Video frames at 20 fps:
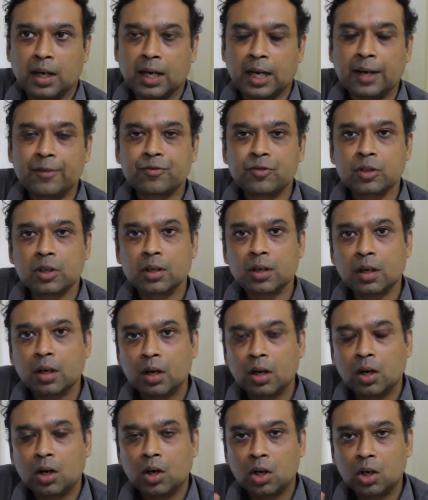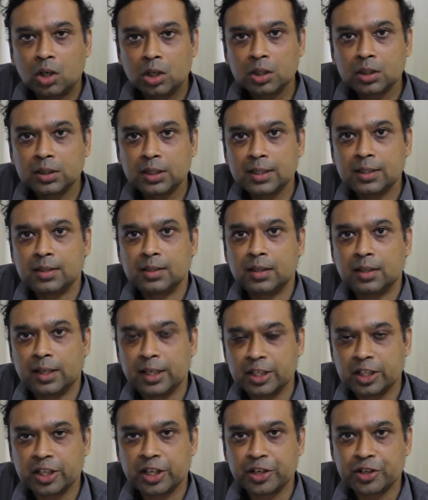After all this
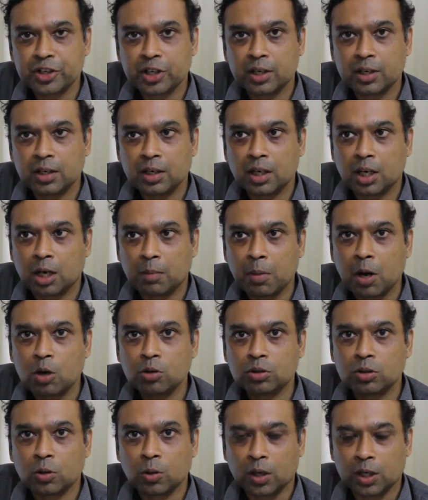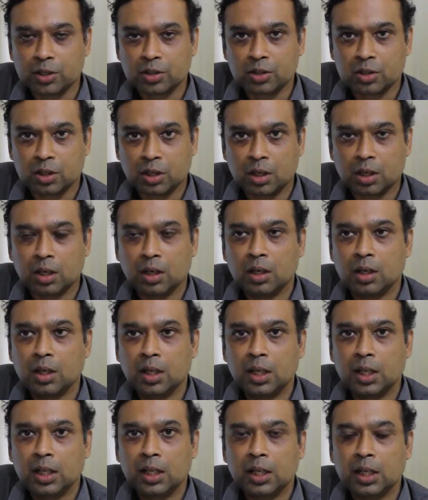discussion about cholesterol,
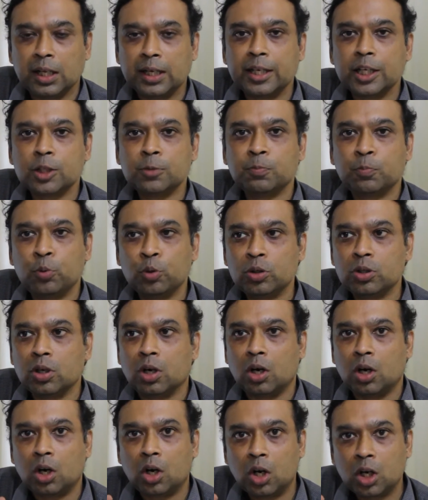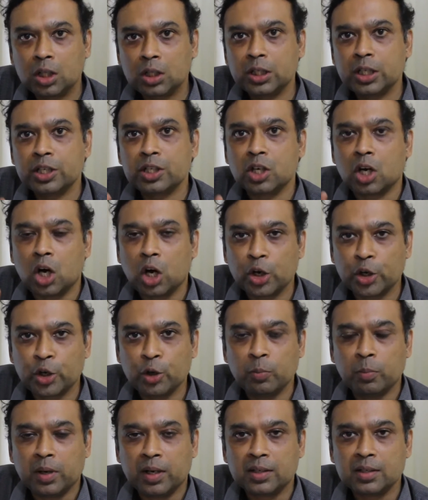let us put all these
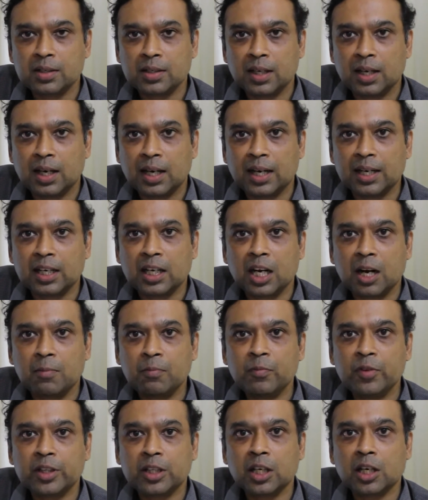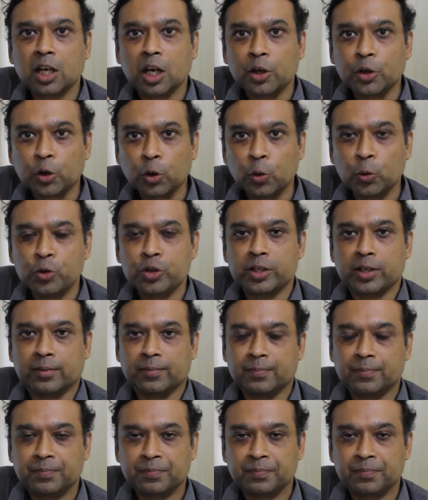arguments and come with a conclusion.